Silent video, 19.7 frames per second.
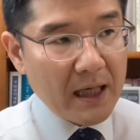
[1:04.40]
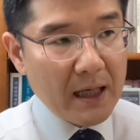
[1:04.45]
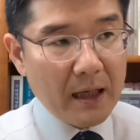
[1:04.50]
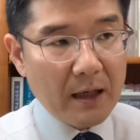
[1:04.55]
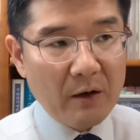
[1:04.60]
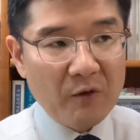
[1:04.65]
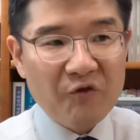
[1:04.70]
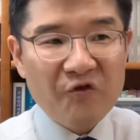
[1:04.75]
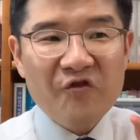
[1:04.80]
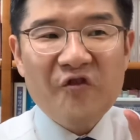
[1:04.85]

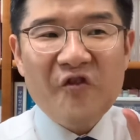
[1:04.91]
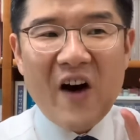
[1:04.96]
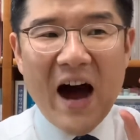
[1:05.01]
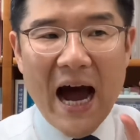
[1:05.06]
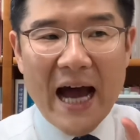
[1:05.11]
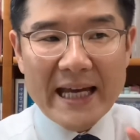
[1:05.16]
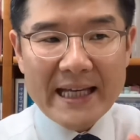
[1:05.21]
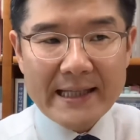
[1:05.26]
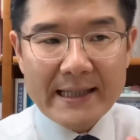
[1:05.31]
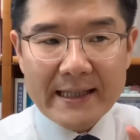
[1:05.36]

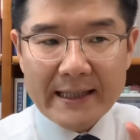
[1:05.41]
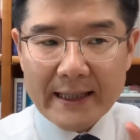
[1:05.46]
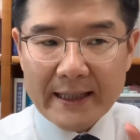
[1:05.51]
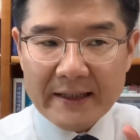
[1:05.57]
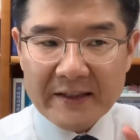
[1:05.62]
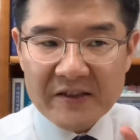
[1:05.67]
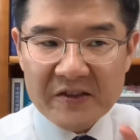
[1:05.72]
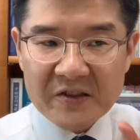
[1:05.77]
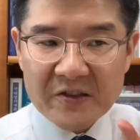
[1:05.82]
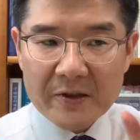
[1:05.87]

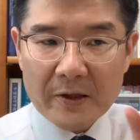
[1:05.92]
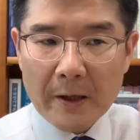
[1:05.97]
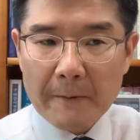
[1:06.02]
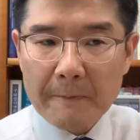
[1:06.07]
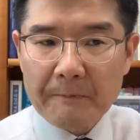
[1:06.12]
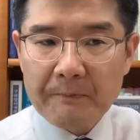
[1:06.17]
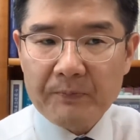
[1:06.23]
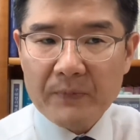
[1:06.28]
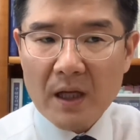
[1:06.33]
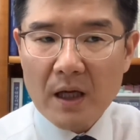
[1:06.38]
finding
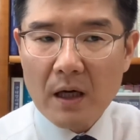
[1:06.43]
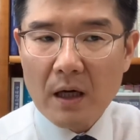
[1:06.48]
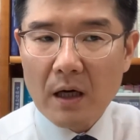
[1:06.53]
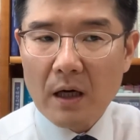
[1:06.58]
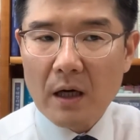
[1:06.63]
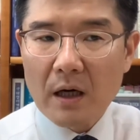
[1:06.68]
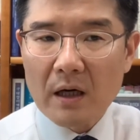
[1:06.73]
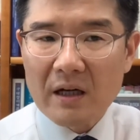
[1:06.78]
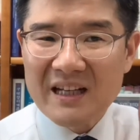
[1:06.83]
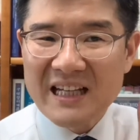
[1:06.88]
some
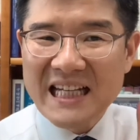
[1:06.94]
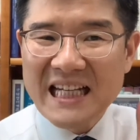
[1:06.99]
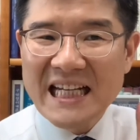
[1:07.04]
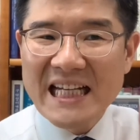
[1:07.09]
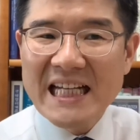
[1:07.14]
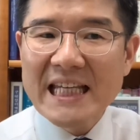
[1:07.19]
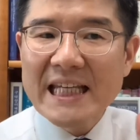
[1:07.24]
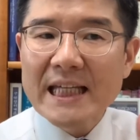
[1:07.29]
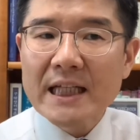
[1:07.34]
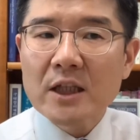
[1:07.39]

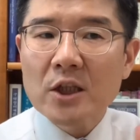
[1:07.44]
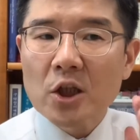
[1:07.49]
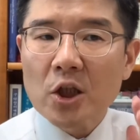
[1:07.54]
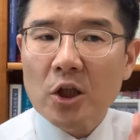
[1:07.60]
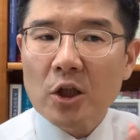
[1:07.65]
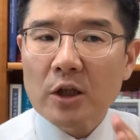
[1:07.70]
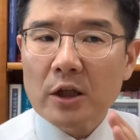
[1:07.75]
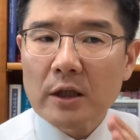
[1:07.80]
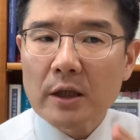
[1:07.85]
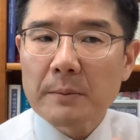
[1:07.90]

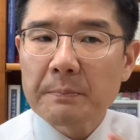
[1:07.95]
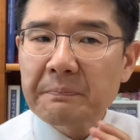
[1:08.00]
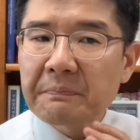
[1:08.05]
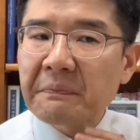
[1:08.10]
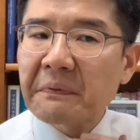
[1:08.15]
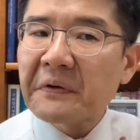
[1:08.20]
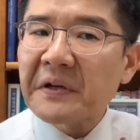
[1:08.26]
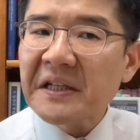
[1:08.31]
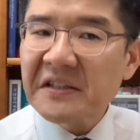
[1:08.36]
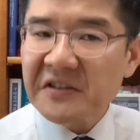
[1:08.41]
legal
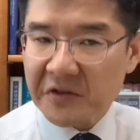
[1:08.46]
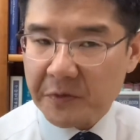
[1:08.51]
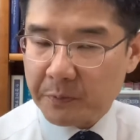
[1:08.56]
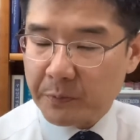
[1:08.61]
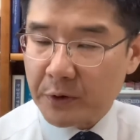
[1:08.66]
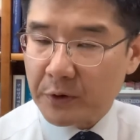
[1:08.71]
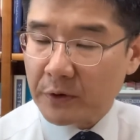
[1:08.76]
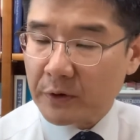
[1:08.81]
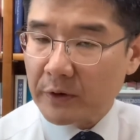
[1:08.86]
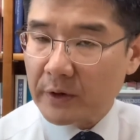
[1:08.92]

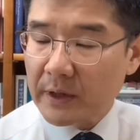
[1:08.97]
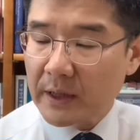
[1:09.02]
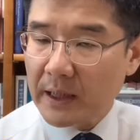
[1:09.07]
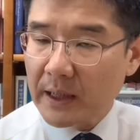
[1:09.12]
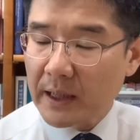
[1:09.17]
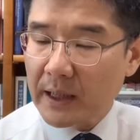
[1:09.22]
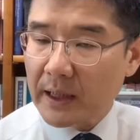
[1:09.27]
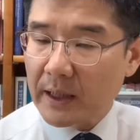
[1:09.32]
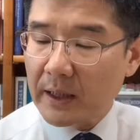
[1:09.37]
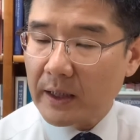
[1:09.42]
principle
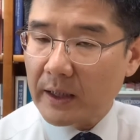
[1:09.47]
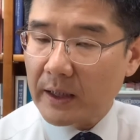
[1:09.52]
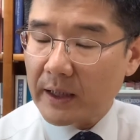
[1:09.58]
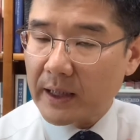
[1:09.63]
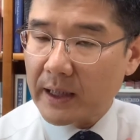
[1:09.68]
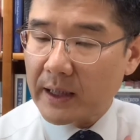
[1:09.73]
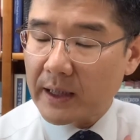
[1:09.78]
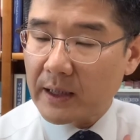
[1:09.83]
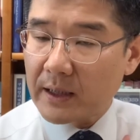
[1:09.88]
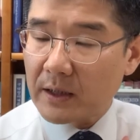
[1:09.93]

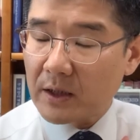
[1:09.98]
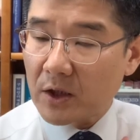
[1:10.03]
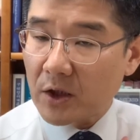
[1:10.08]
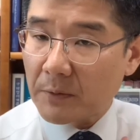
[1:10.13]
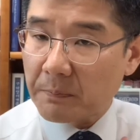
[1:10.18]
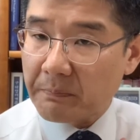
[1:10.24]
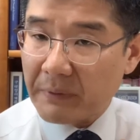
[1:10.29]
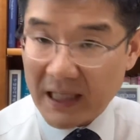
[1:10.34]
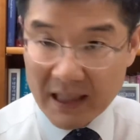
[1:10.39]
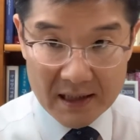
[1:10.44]
in the
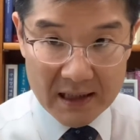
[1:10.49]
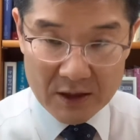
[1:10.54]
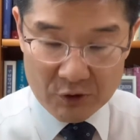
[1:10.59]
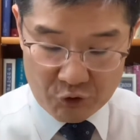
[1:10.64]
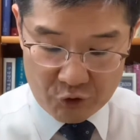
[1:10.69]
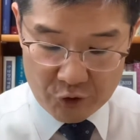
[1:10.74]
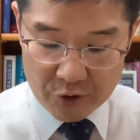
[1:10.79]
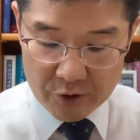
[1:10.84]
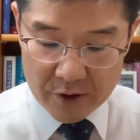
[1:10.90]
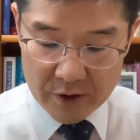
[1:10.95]

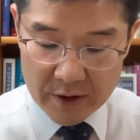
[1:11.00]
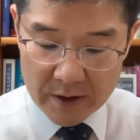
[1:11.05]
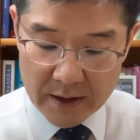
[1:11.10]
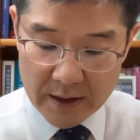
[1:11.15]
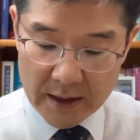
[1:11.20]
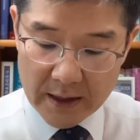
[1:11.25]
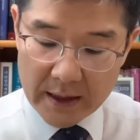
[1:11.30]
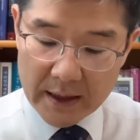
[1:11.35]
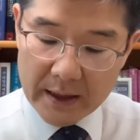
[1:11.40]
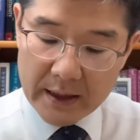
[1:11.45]
Pentateuch.
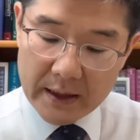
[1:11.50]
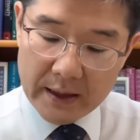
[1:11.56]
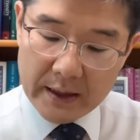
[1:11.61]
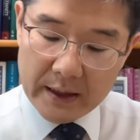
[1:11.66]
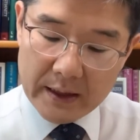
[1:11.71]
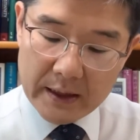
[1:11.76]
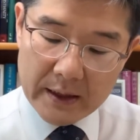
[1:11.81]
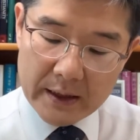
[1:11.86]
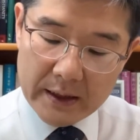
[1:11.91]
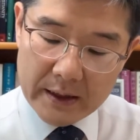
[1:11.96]

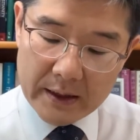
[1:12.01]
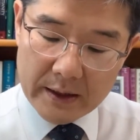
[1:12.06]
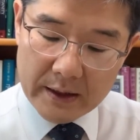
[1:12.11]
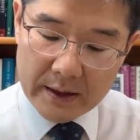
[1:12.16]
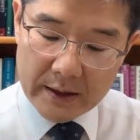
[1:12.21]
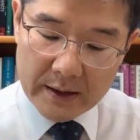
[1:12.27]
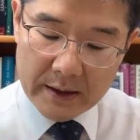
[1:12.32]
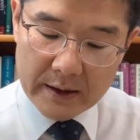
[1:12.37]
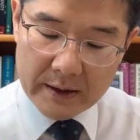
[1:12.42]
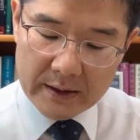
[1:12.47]

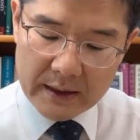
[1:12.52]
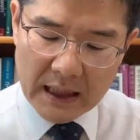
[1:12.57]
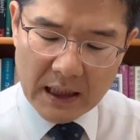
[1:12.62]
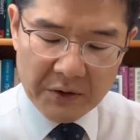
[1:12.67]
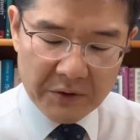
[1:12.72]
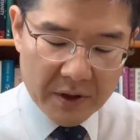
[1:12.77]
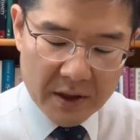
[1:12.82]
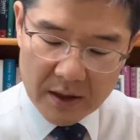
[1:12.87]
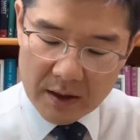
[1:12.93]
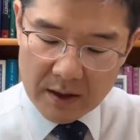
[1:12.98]

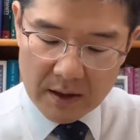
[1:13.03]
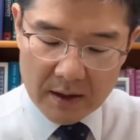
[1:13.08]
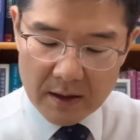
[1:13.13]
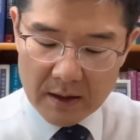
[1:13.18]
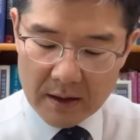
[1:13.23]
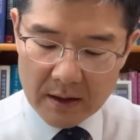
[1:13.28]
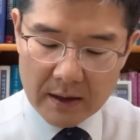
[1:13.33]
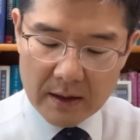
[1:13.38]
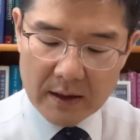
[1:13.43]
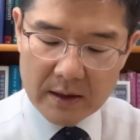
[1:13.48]
Now he
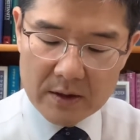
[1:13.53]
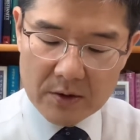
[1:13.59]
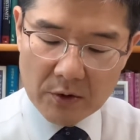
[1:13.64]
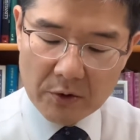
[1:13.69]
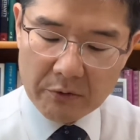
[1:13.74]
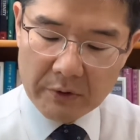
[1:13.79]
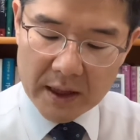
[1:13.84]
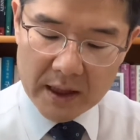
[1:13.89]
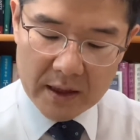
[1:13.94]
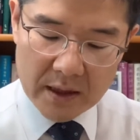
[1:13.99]
has
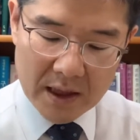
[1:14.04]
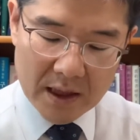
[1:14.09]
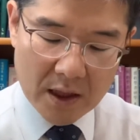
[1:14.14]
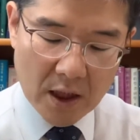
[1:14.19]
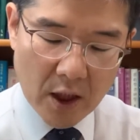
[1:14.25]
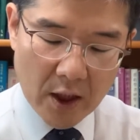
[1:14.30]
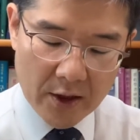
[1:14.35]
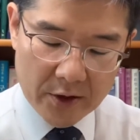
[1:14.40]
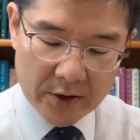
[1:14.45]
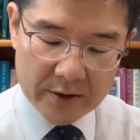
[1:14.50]
already
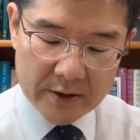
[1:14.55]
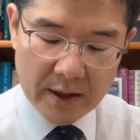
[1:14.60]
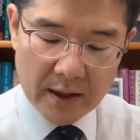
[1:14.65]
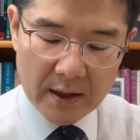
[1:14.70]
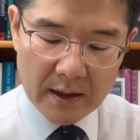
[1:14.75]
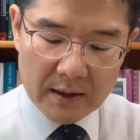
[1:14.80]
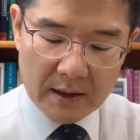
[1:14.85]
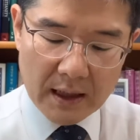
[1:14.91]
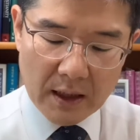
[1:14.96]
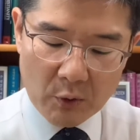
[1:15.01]
retired.
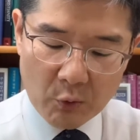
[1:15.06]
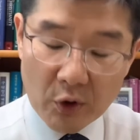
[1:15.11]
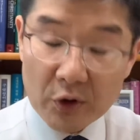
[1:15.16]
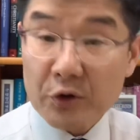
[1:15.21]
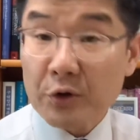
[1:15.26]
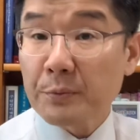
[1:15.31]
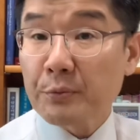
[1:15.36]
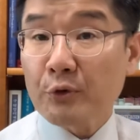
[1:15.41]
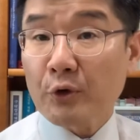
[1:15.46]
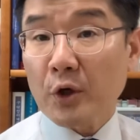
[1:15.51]
Now
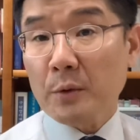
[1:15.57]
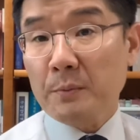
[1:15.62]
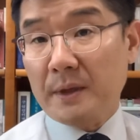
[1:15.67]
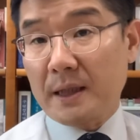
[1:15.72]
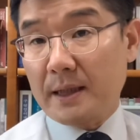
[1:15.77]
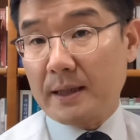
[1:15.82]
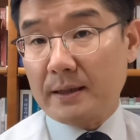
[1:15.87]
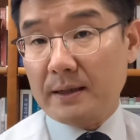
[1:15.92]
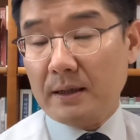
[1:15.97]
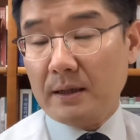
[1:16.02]
Walter Brueggemann,